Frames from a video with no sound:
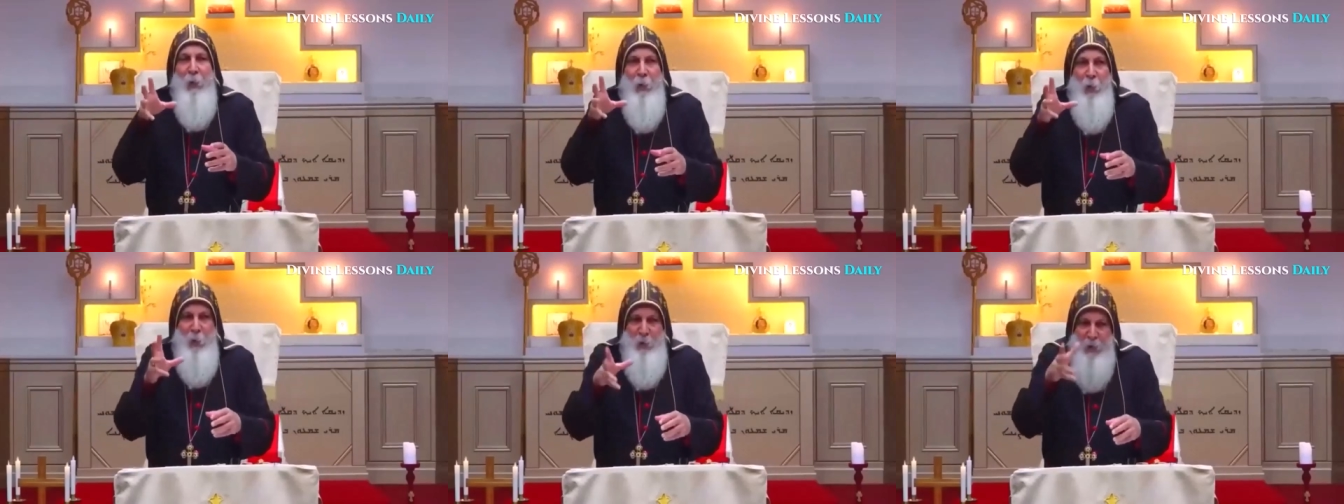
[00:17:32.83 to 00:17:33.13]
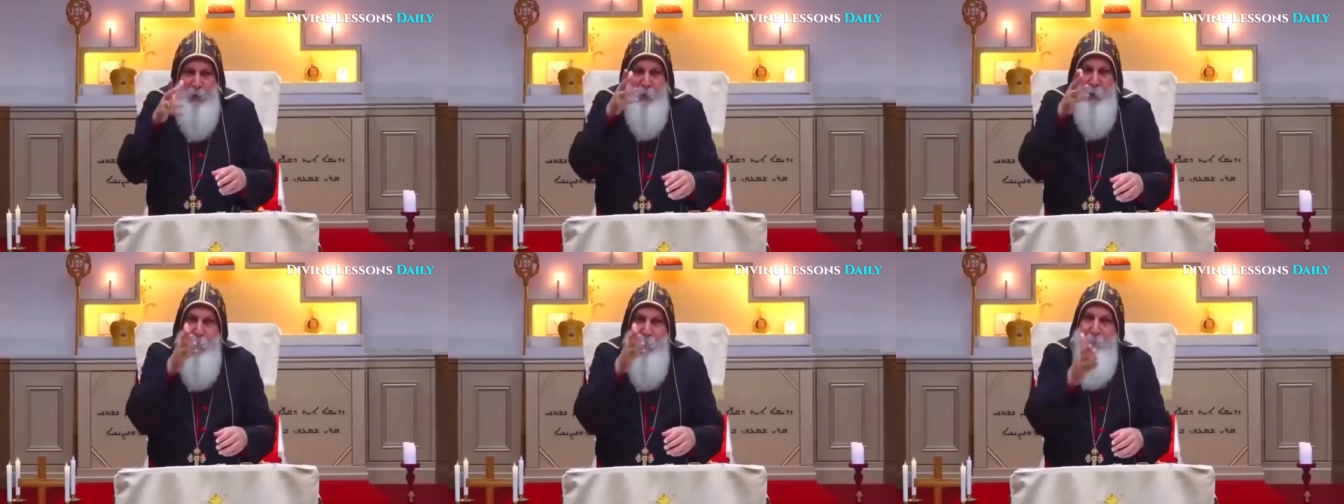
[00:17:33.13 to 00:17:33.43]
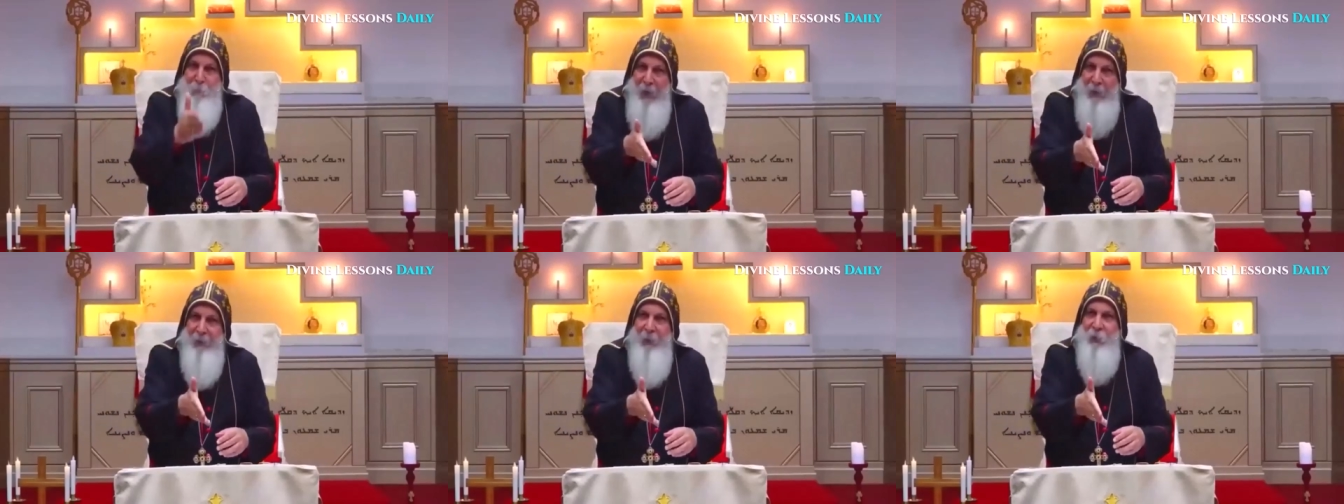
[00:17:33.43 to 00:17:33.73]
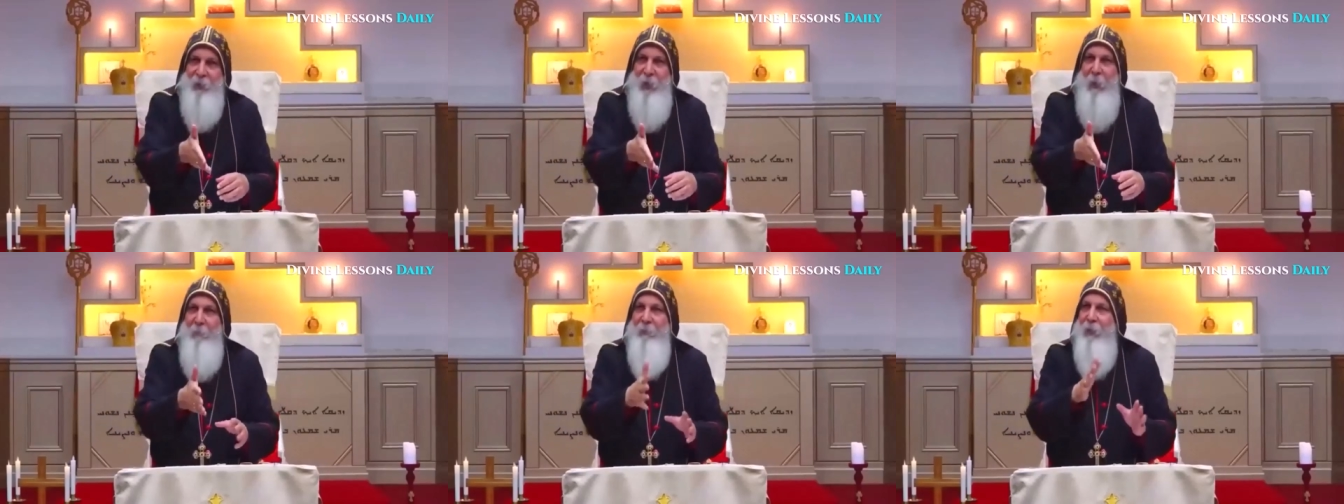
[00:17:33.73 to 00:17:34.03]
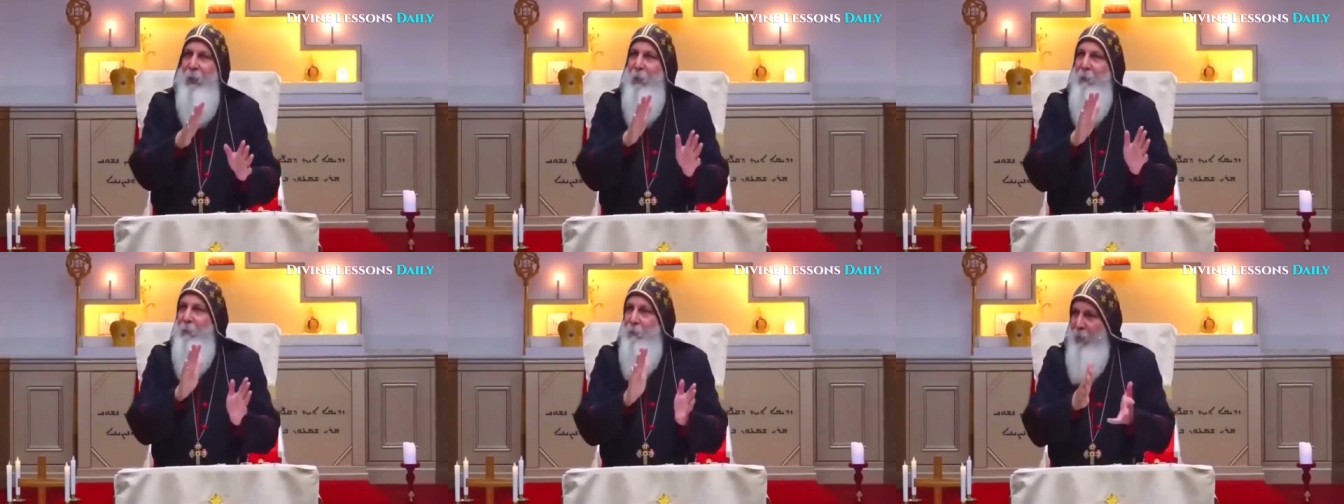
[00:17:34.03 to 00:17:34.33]
you need to bury
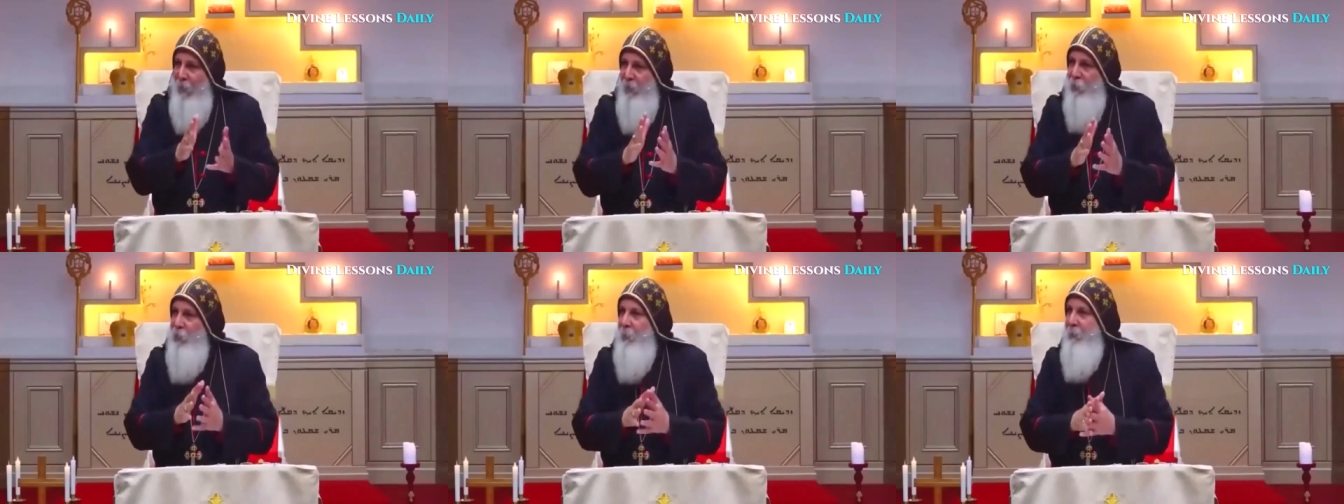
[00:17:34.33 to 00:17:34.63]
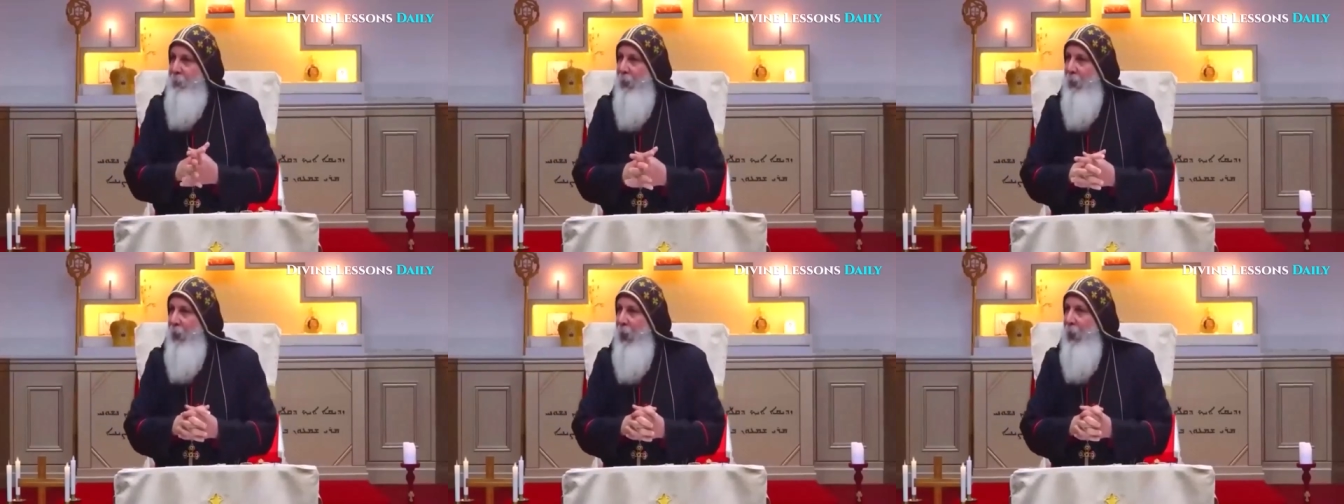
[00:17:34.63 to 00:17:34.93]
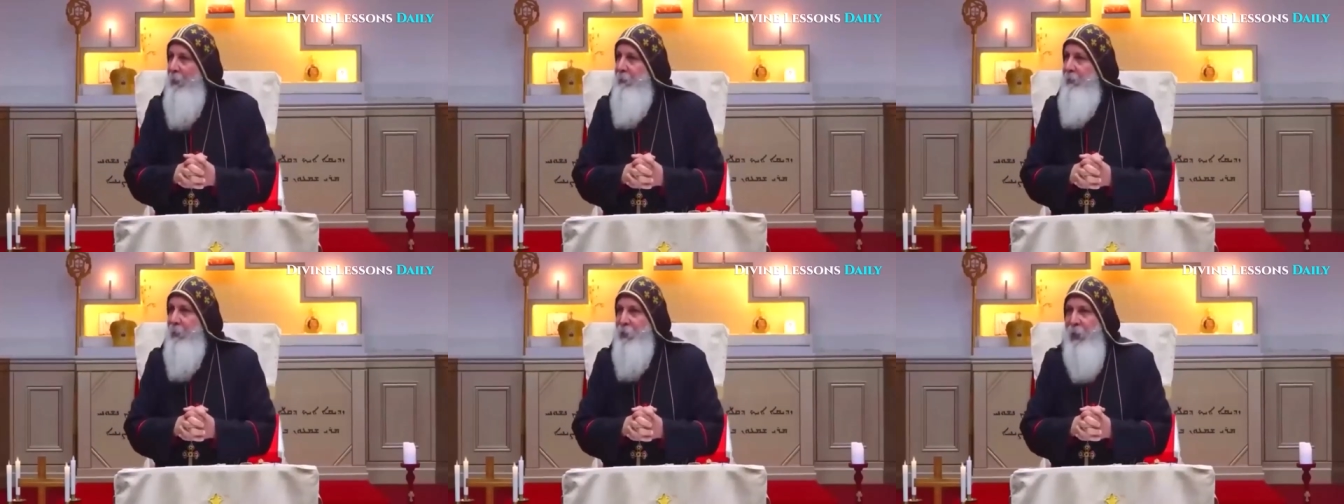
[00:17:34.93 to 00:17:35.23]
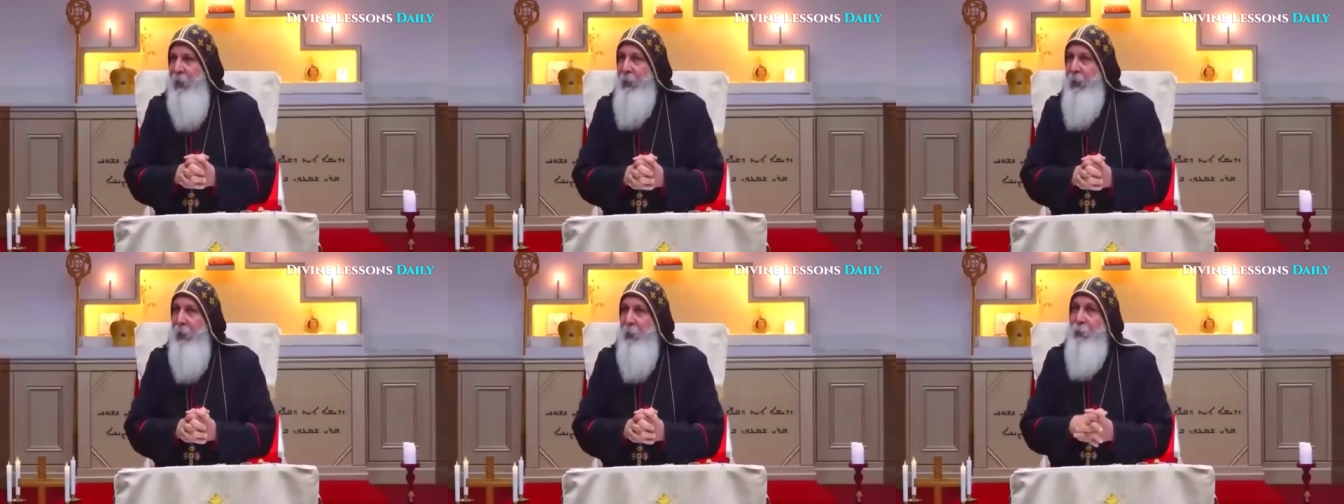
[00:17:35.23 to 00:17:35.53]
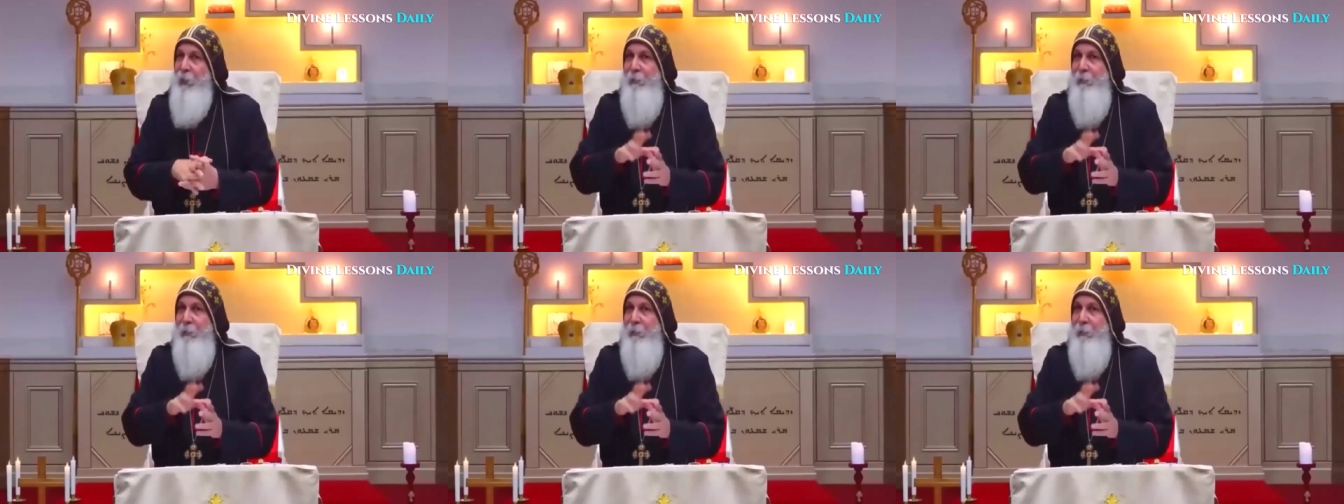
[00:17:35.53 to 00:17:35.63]
something for it to be alive? He said, yes.